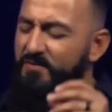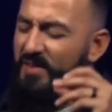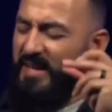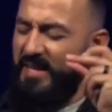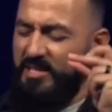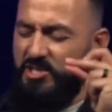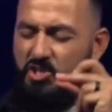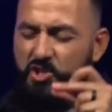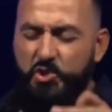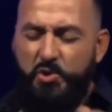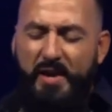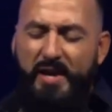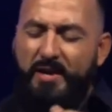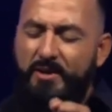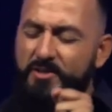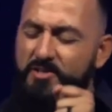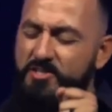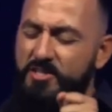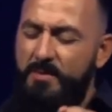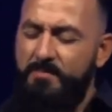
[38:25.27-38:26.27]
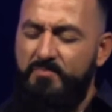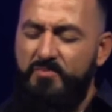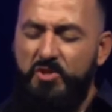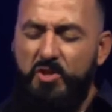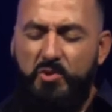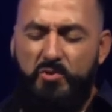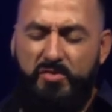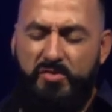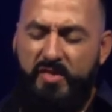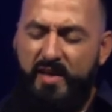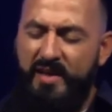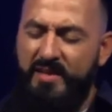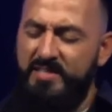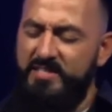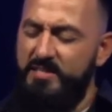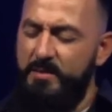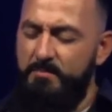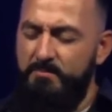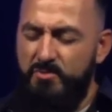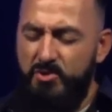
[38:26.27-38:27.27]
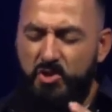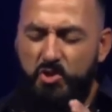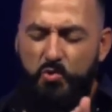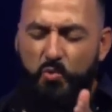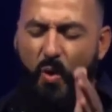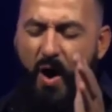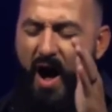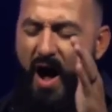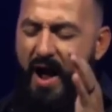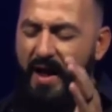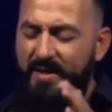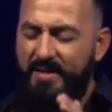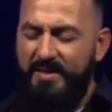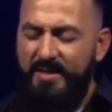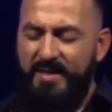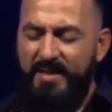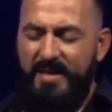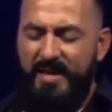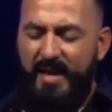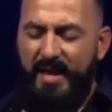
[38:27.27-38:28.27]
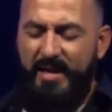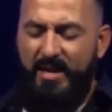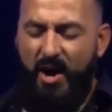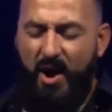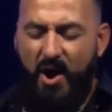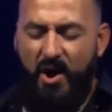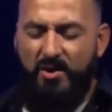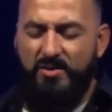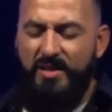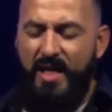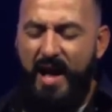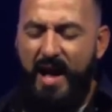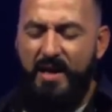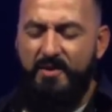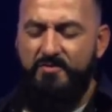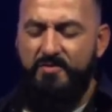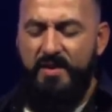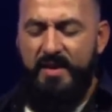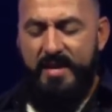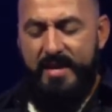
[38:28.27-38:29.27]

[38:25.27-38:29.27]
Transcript: Let it trigger some new things, some new wine in our life.